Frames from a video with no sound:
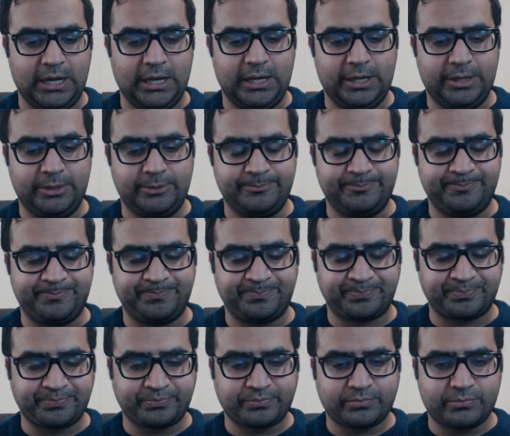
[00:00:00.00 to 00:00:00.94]
I
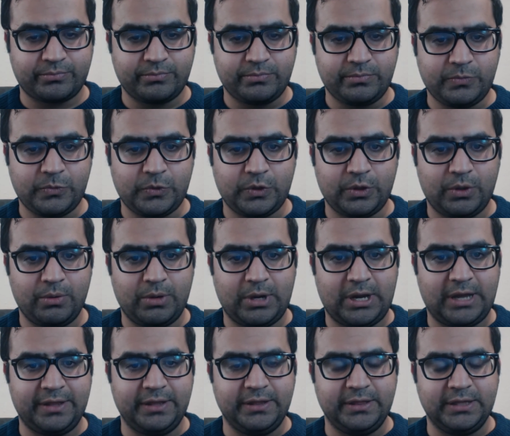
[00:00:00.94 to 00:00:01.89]

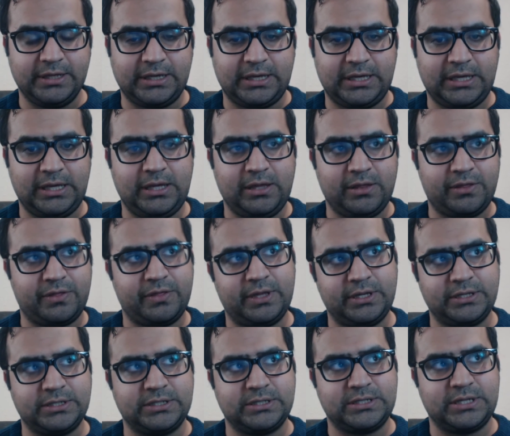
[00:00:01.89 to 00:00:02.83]
think the key
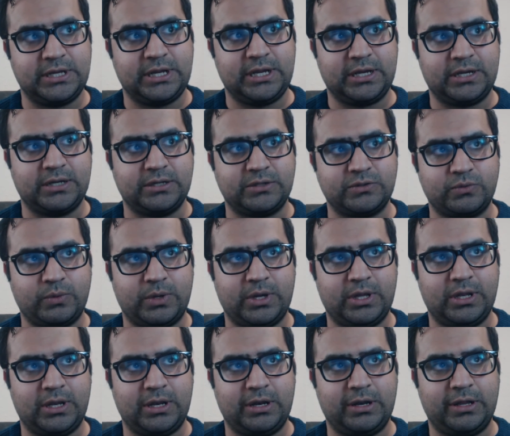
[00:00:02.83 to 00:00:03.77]
thing to take as
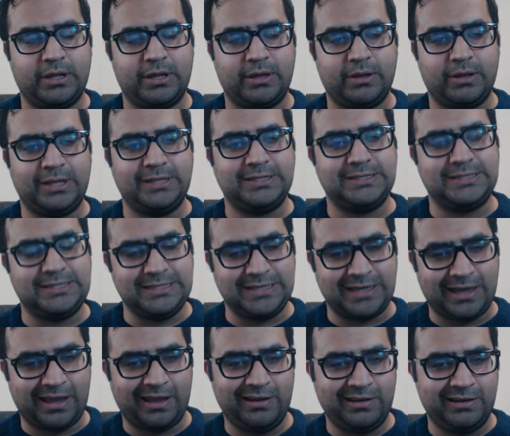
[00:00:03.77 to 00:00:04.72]
well is
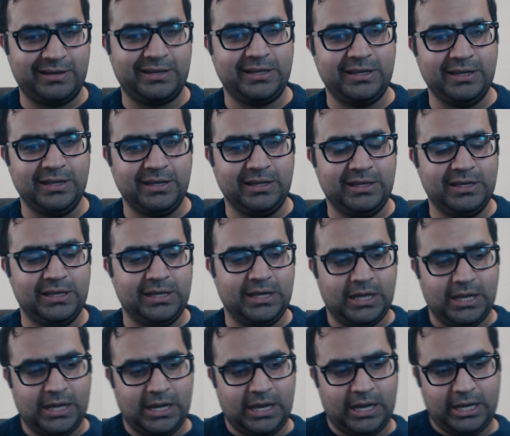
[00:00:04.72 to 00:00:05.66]
the ending,
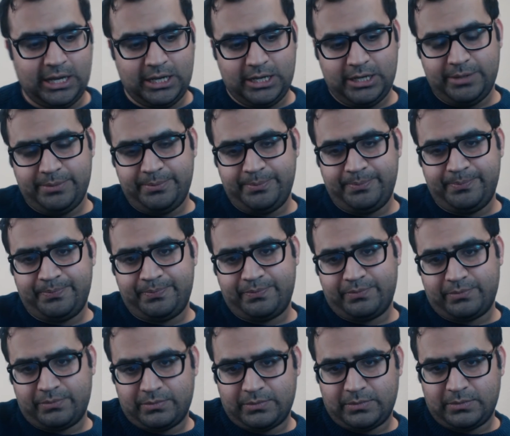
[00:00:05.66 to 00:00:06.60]
and
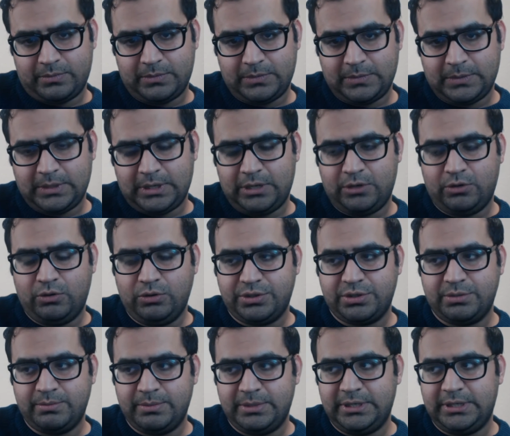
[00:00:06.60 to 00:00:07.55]

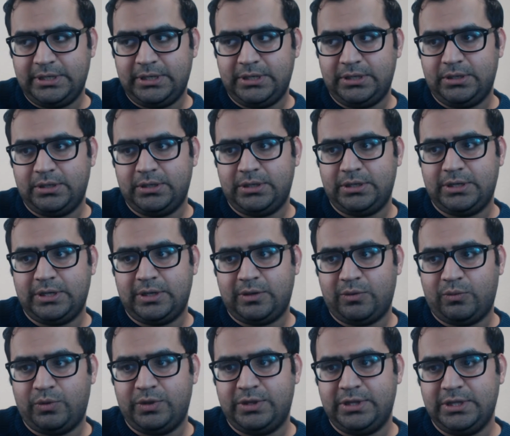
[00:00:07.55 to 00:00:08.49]
ultimately
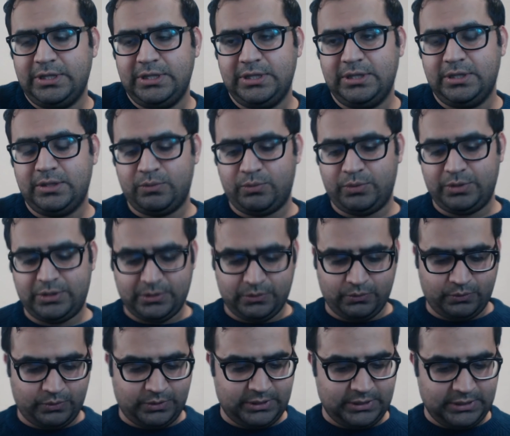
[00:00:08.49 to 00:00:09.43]
within
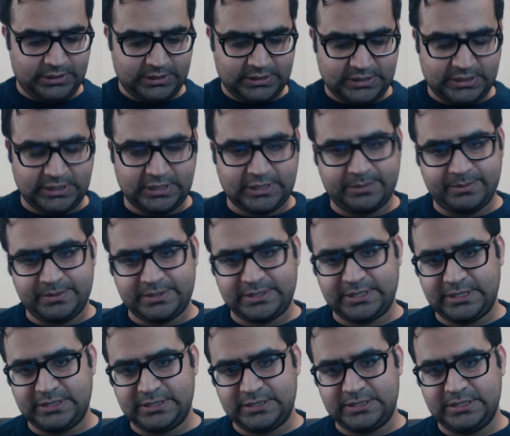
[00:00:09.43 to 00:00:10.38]
the
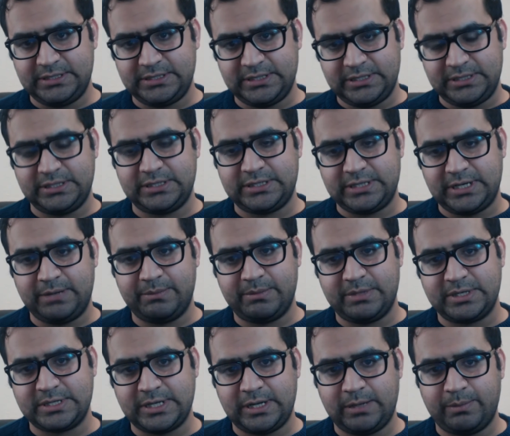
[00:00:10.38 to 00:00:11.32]
circumstances and the
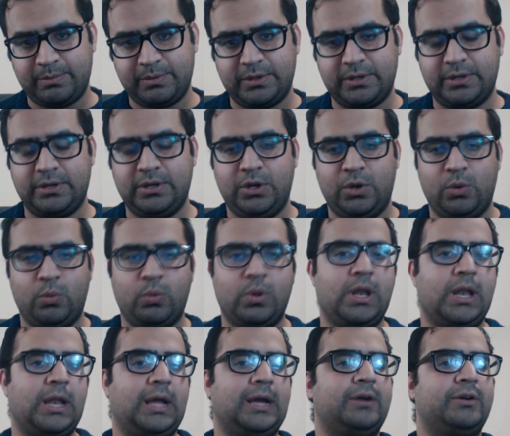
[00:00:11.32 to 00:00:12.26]
time that's happened,
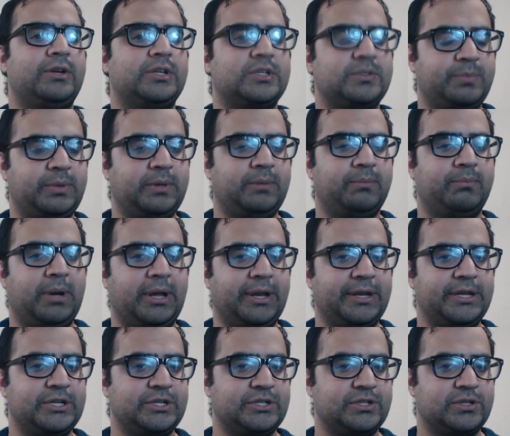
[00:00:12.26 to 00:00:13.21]
with Langris being
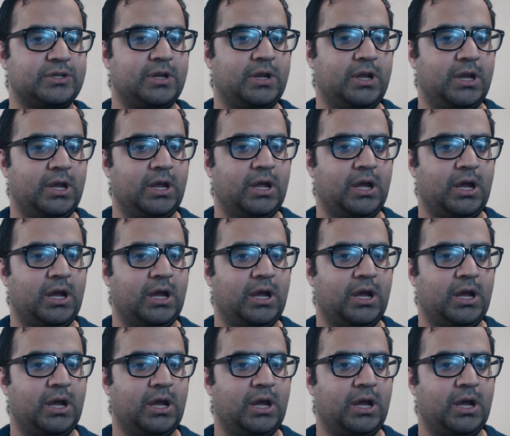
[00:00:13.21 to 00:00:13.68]
banished,